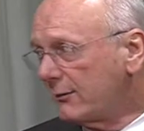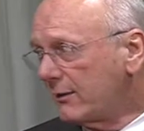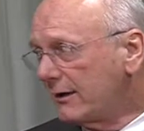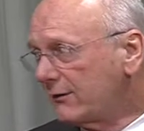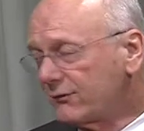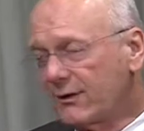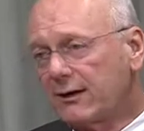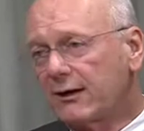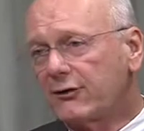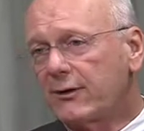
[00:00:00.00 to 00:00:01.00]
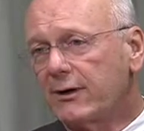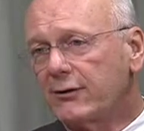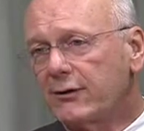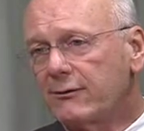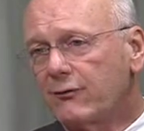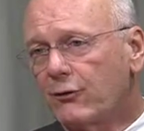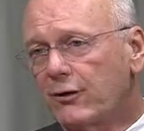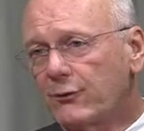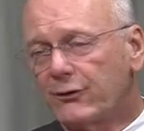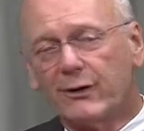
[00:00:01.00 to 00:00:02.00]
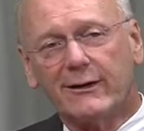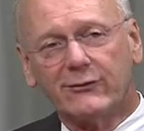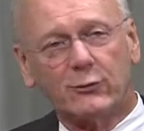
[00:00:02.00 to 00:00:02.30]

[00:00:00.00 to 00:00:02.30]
means of settling trade or enforcing foreign reserves.